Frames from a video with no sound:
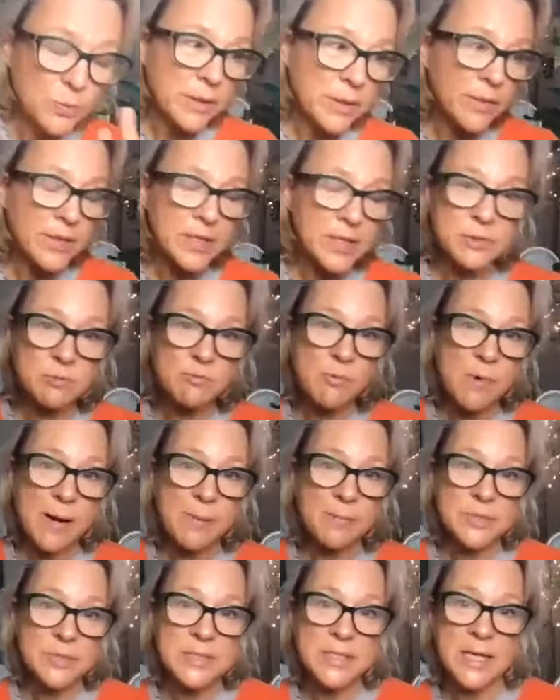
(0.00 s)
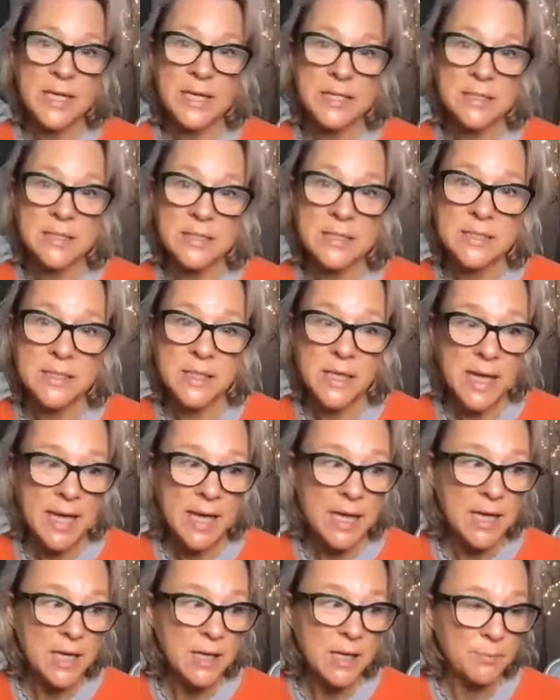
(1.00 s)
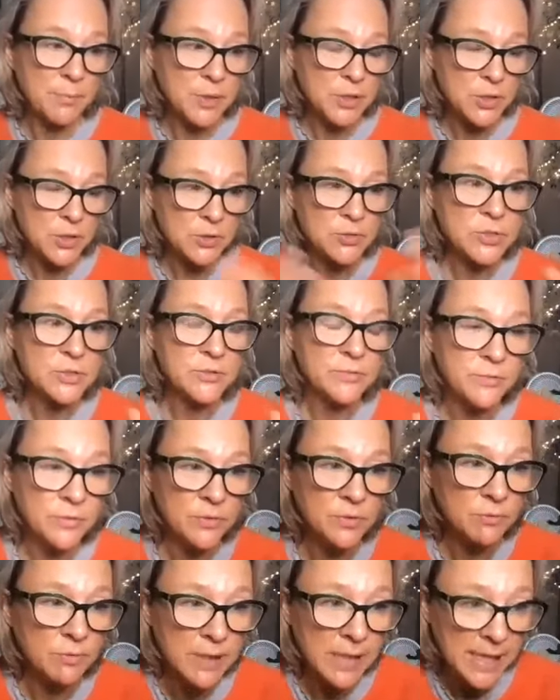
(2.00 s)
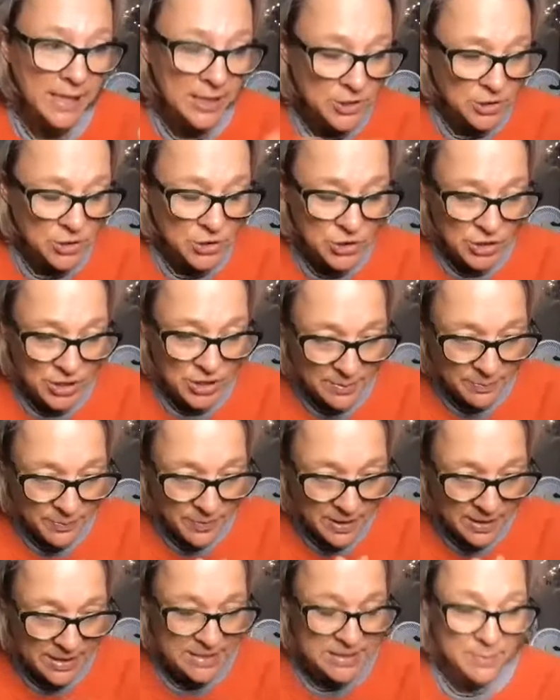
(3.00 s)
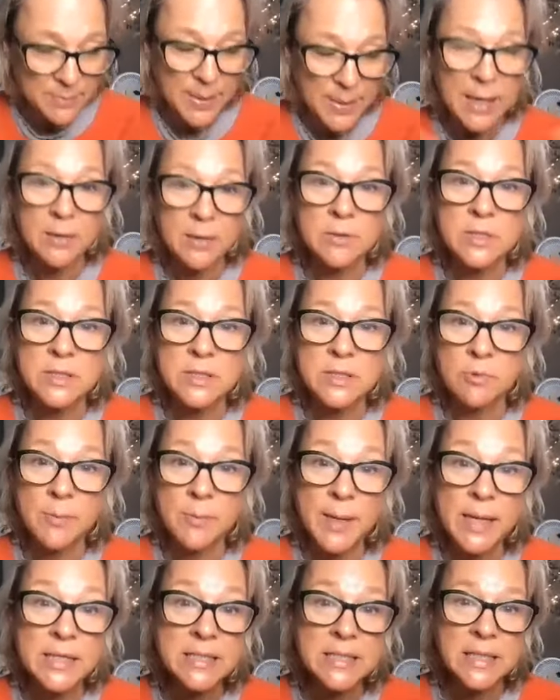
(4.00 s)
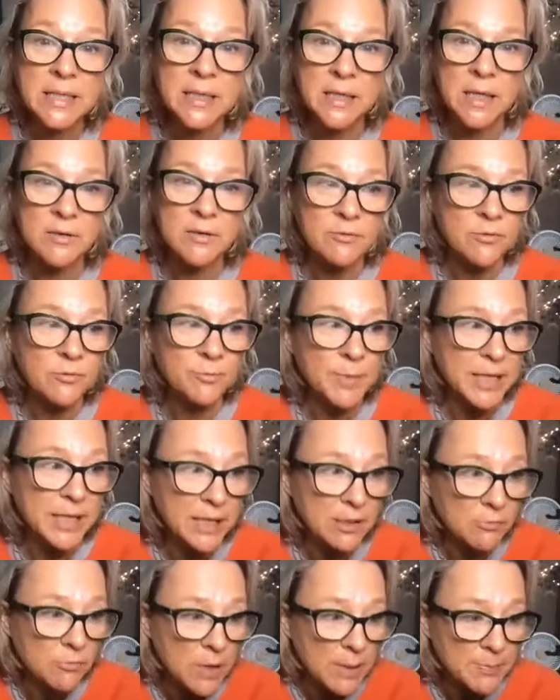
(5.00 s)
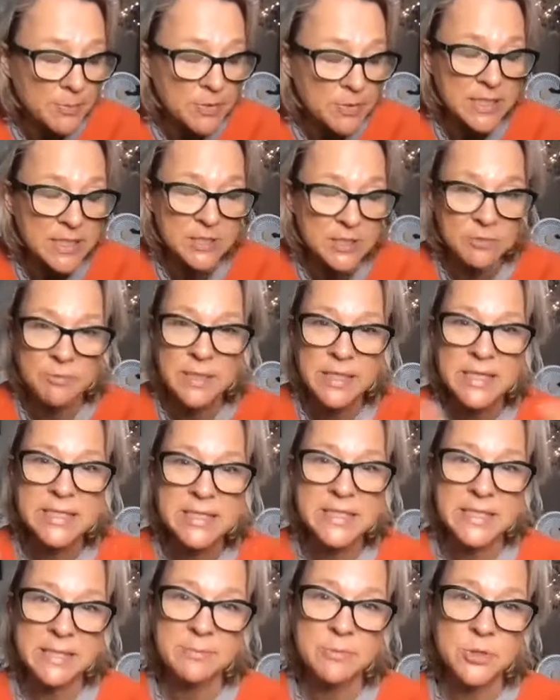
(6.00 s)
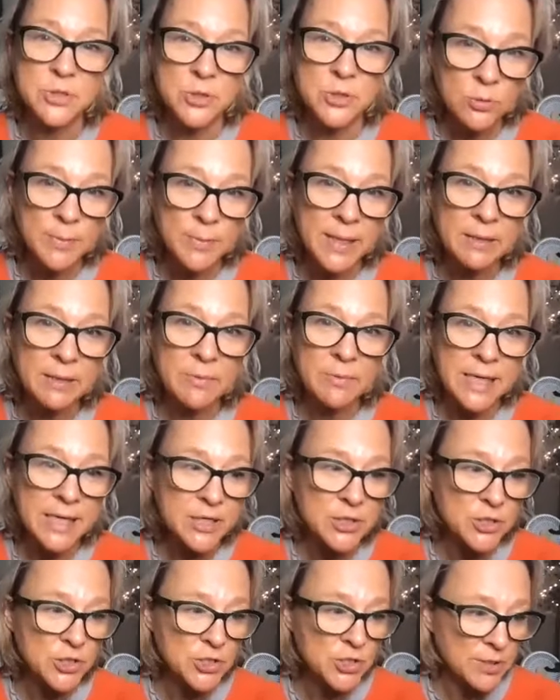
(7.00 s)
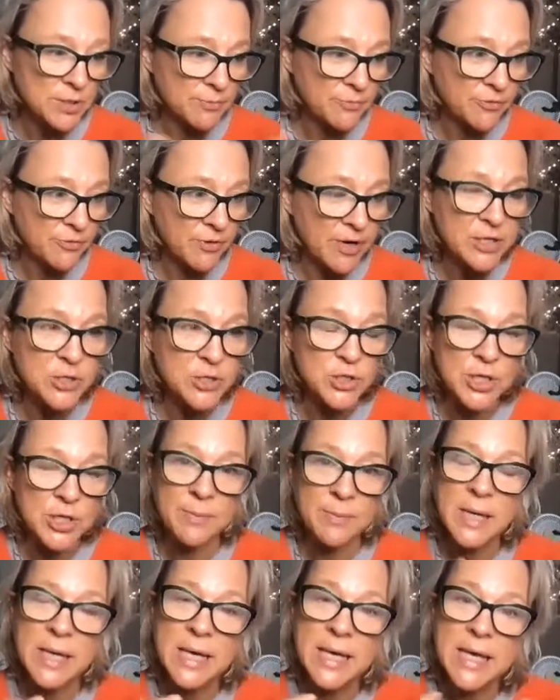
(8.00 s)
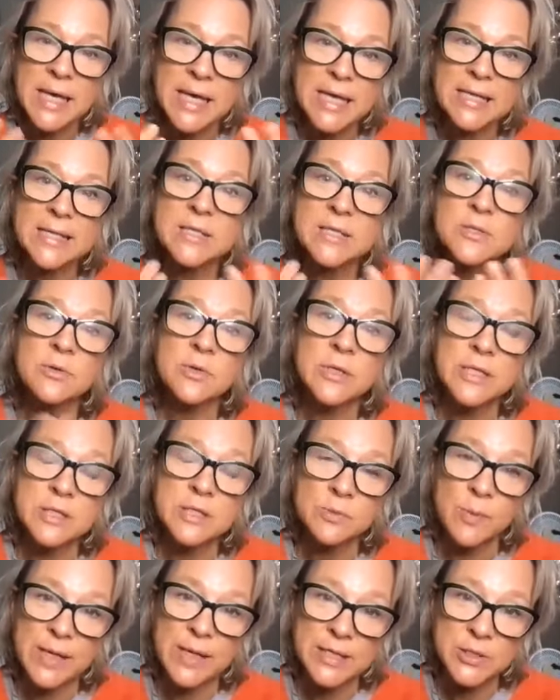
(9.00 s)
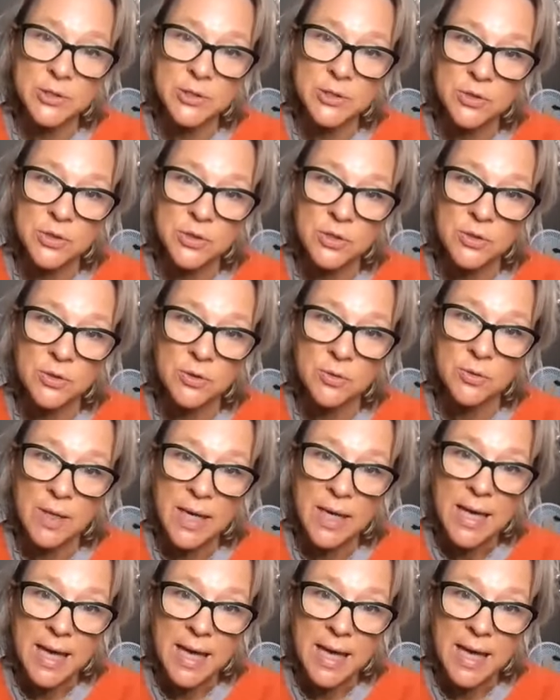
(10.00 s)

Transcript: whether this represents a beautiful relationship that is about romantic love, but it can represent a really deep soulmate relationship, friendship, it is on its way to you.